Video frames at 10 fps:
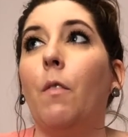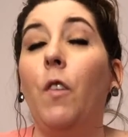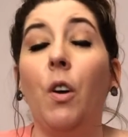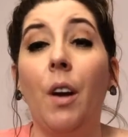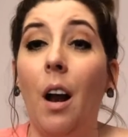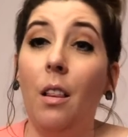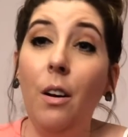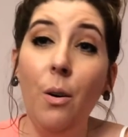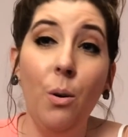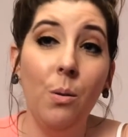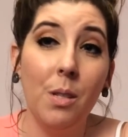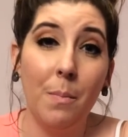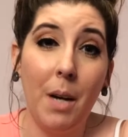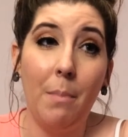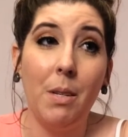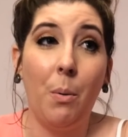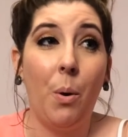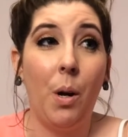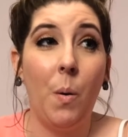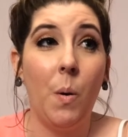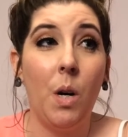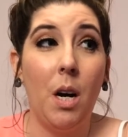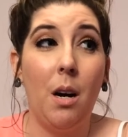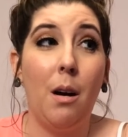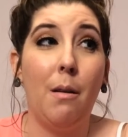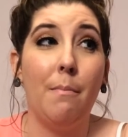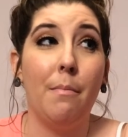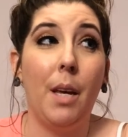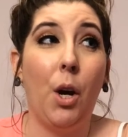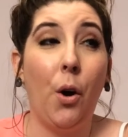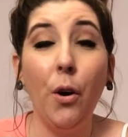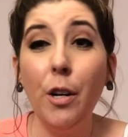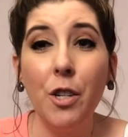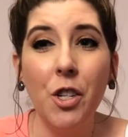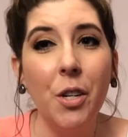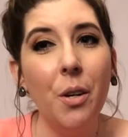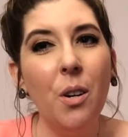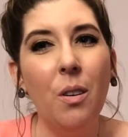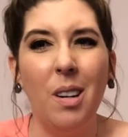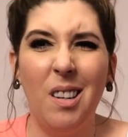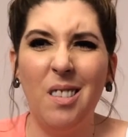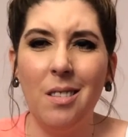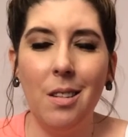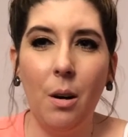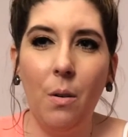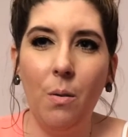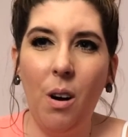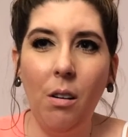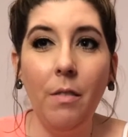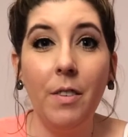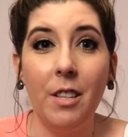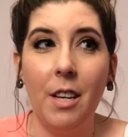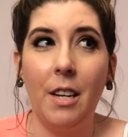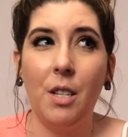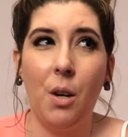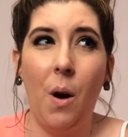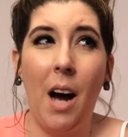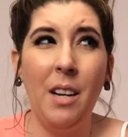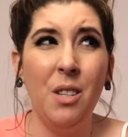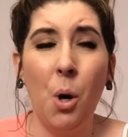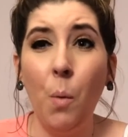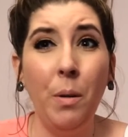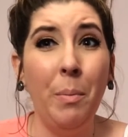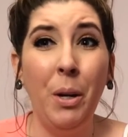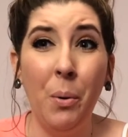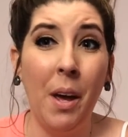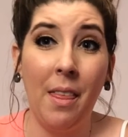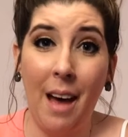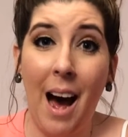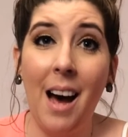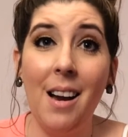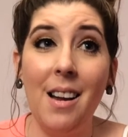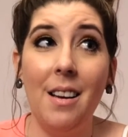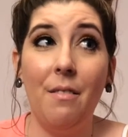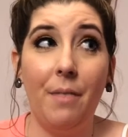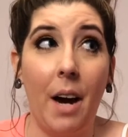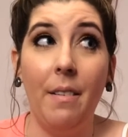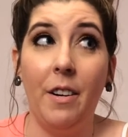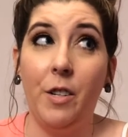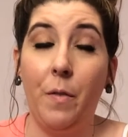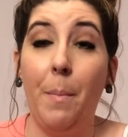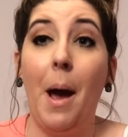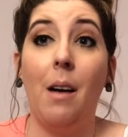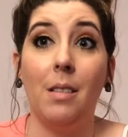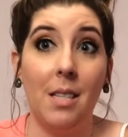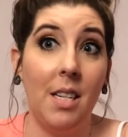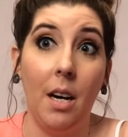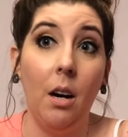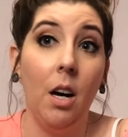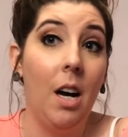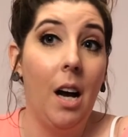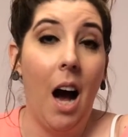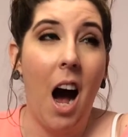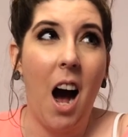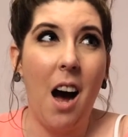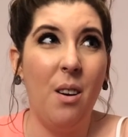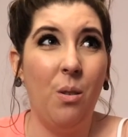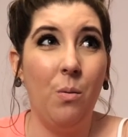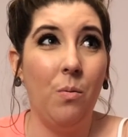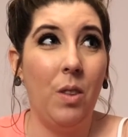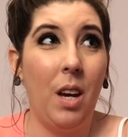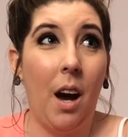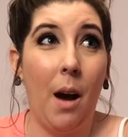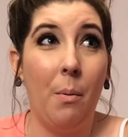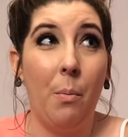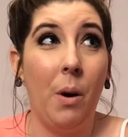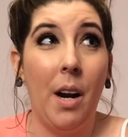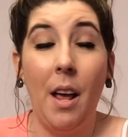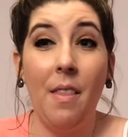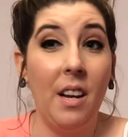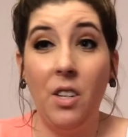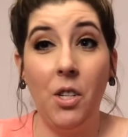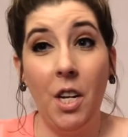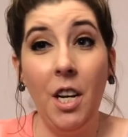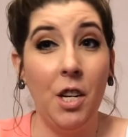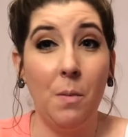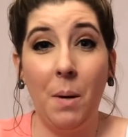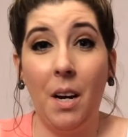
feel not alone. Sometimes I want to encourage you, and so all different things. So I just hope to be doing that 5 years from now still. I don't think I would want anything to change